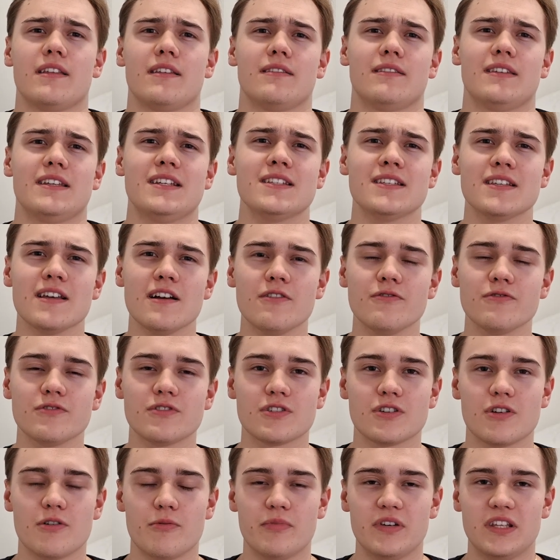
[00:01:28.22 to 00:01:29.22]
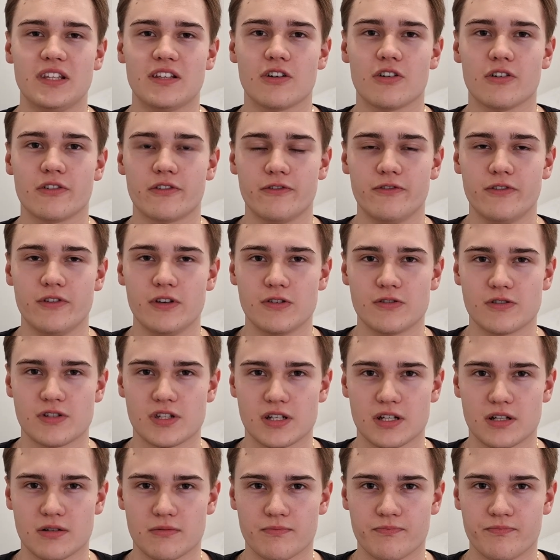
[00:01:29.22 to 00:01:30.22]
This sounds a bit
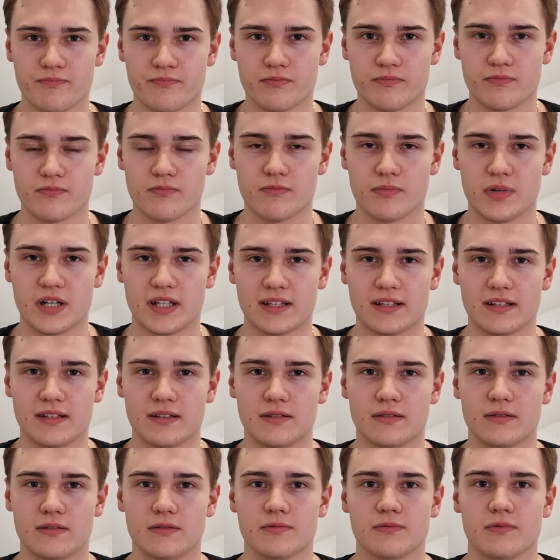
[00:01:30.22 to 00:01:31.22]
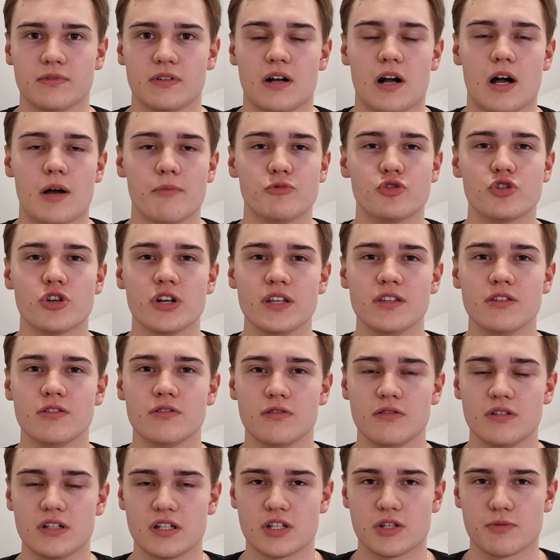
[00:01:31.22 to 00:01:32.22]
confusing, but I'm trying to
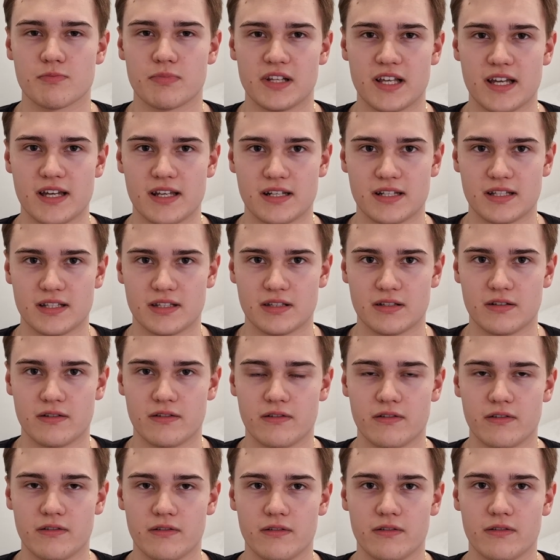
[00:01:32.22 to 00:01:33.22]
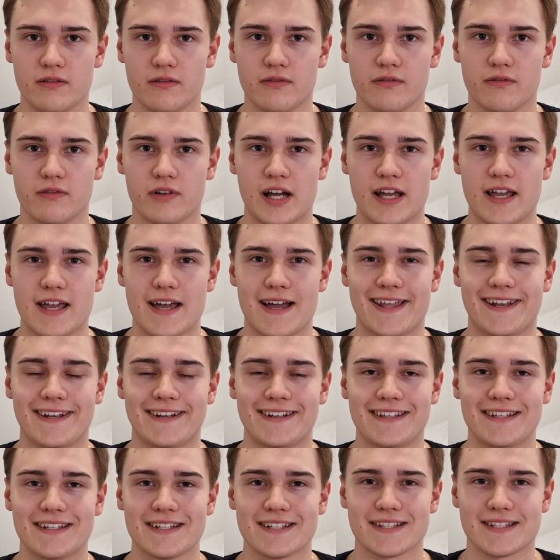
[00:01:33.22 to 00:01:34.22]
explain it via
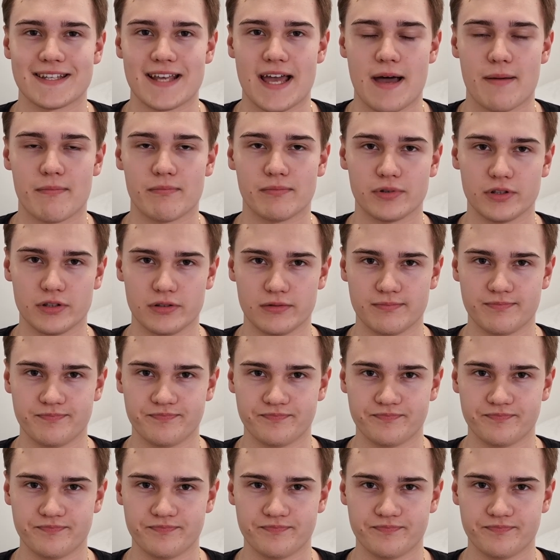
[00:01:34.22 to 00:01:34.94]
an example.